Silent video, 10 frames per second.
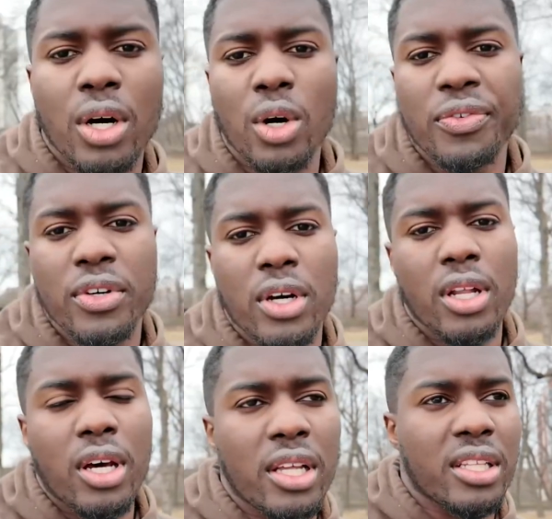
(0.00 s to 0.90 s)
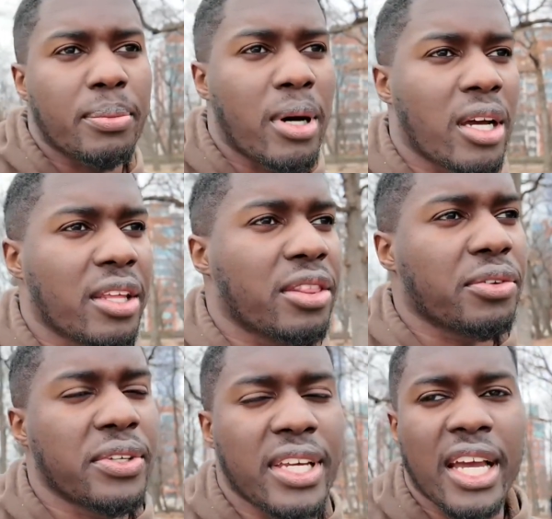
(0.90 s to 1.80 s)
Overall, on the Pocket
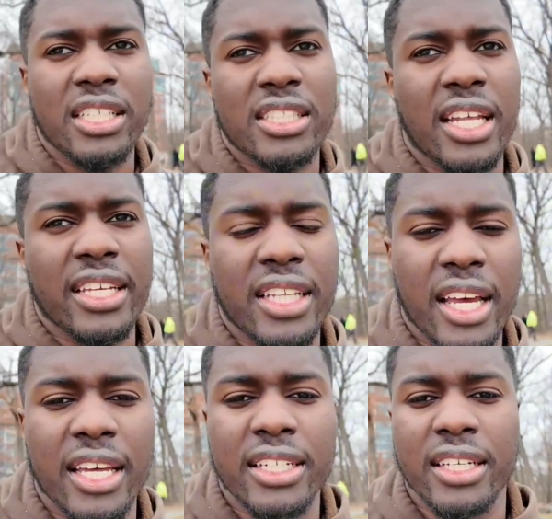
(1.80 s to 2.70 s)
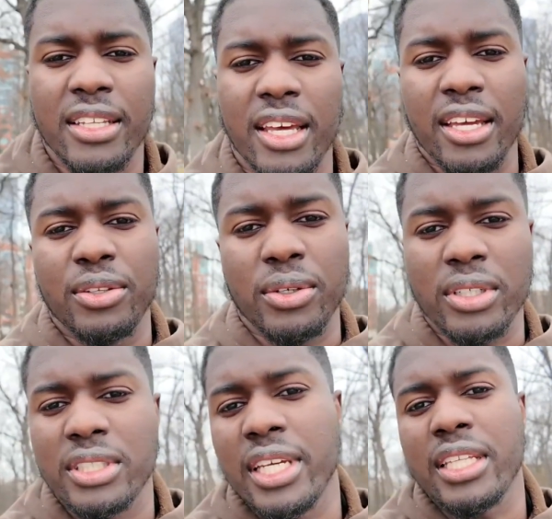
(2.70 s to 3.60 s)
3, I just like the idea that you
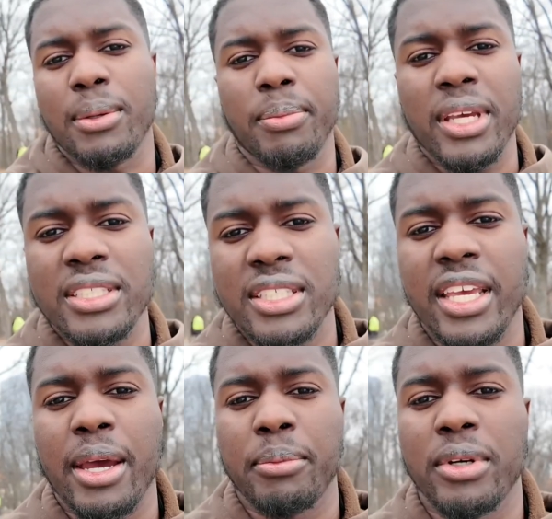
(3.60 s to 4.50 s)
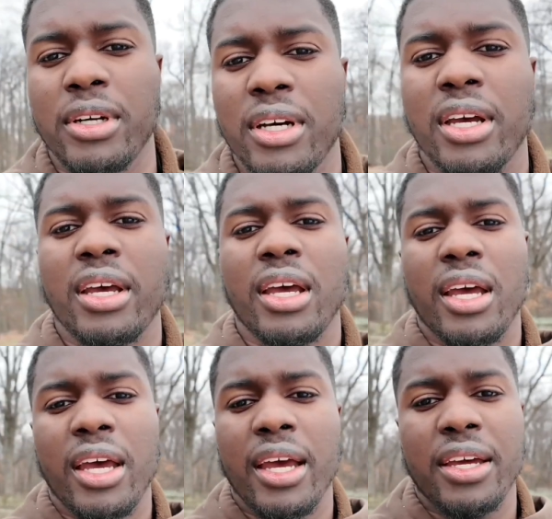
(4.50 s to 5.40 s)
could take the base camera
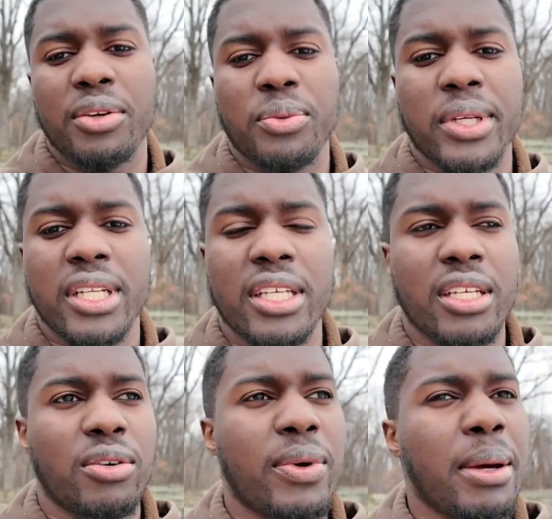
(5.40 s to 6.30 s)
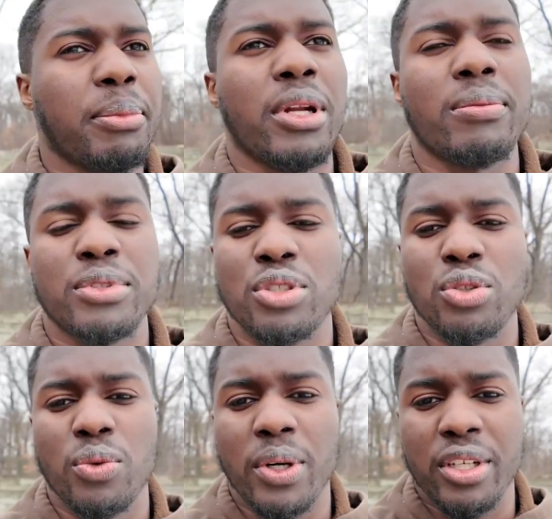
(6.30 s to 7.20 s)
and really ramp it up
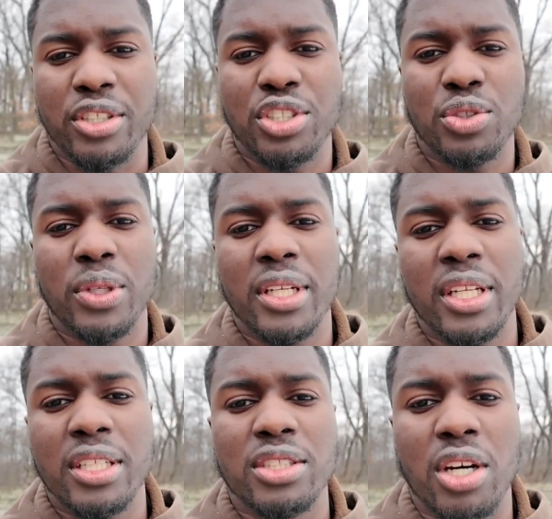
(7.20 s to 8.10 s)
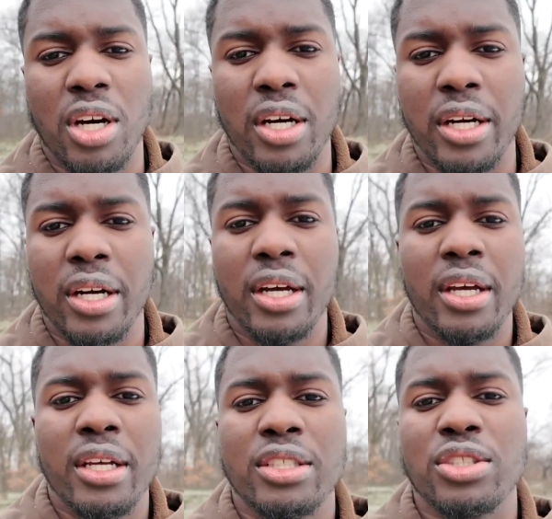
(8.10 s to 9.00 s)
to what your shooting needs are.
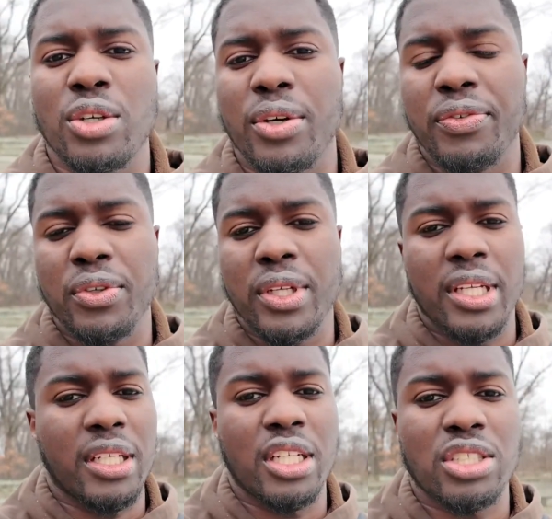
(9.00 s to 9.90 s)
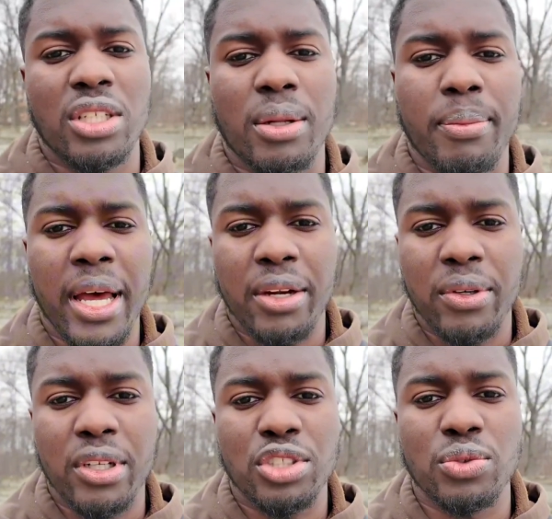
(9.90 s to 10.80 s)
So if you need additional
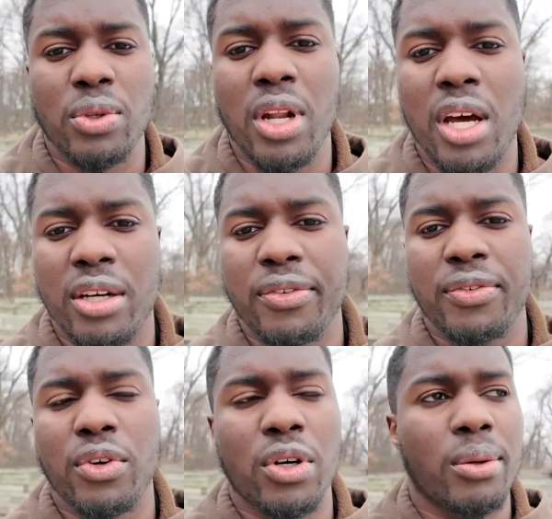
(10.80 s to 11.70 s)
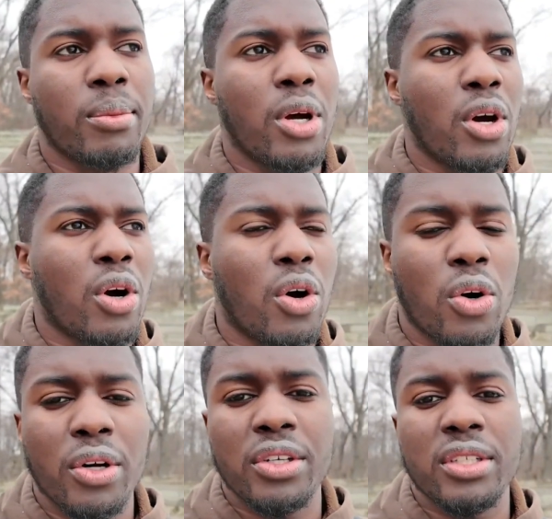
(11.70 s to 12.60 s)
battery to shoot longer form,
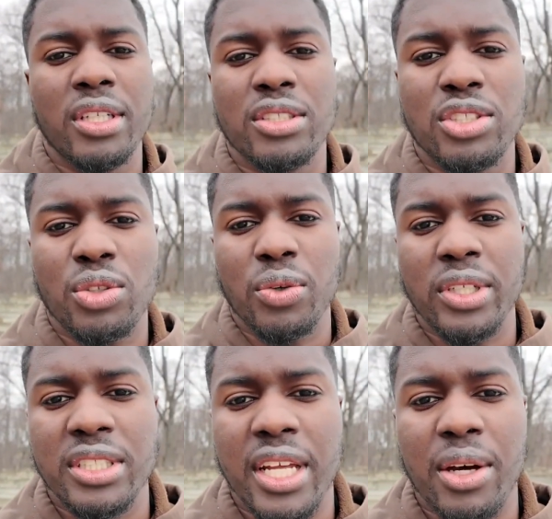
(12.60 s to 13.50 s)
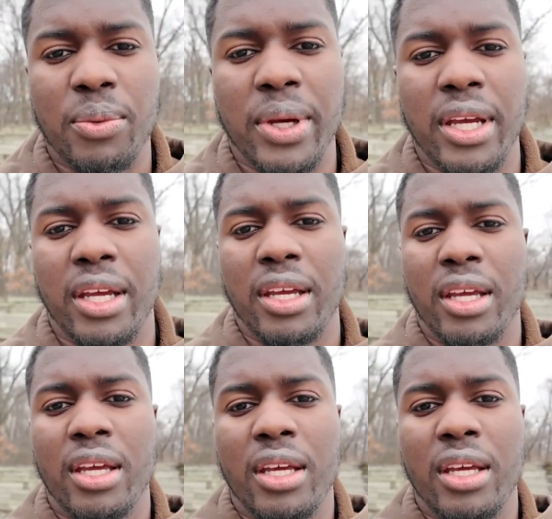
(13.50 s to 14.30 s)
or you need storage that way,